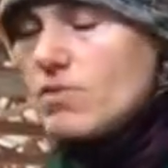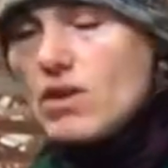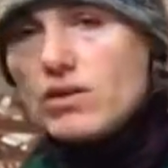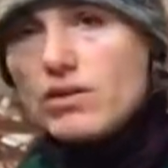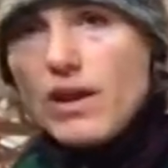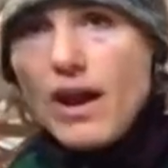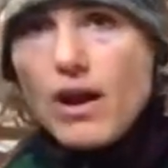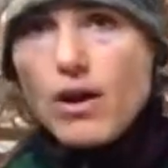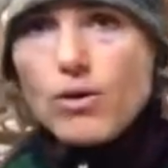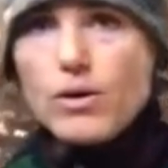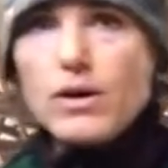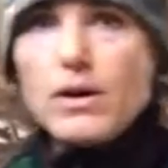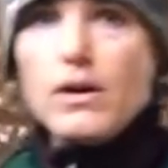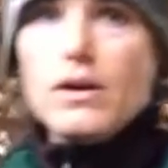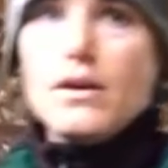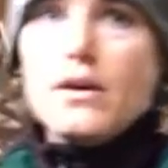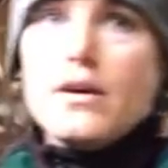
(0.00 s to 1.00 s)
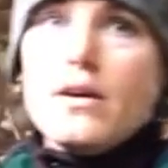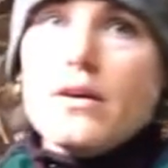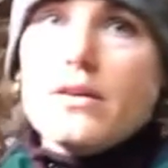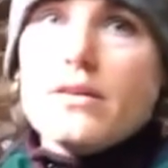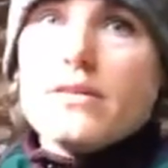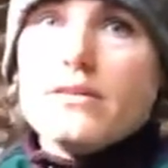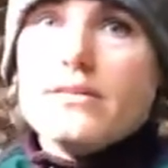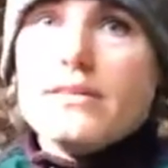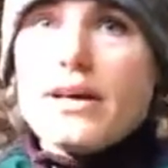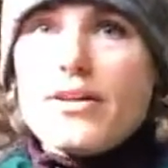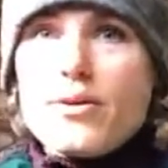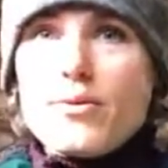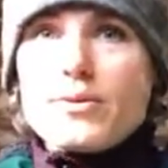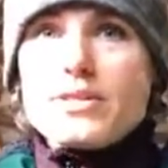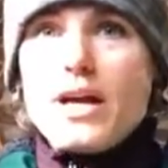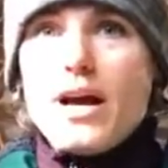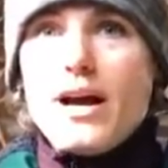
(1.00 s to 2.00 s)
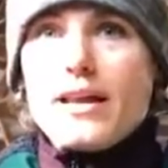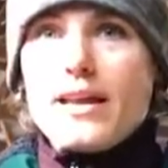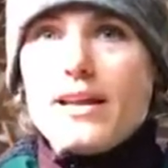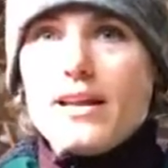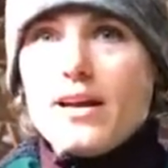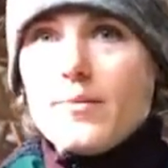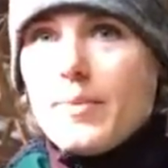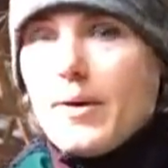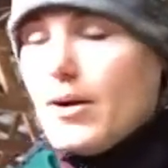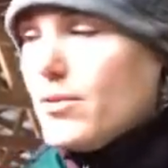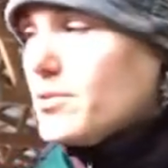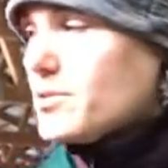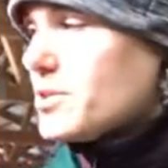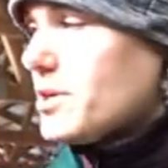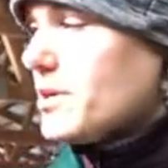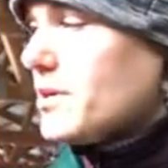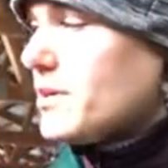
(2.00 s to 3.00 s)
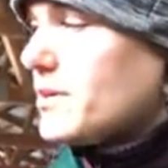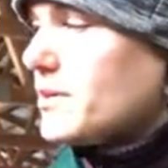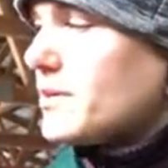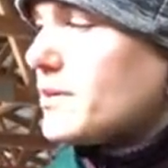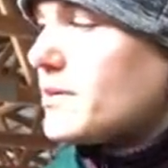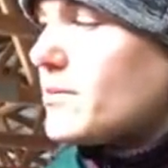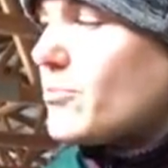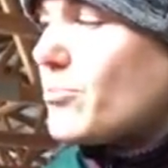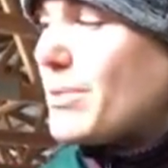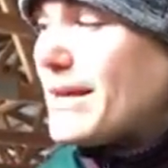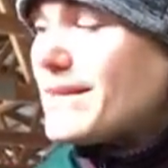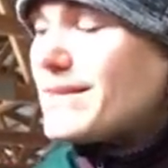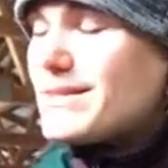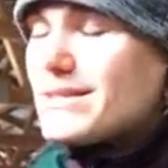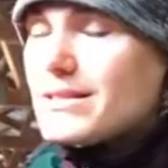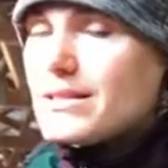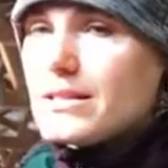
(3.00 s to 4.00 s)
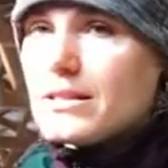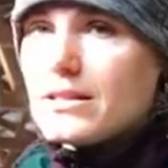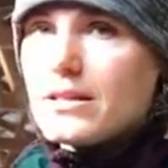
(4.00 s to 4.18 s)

Now that we're talking about bits,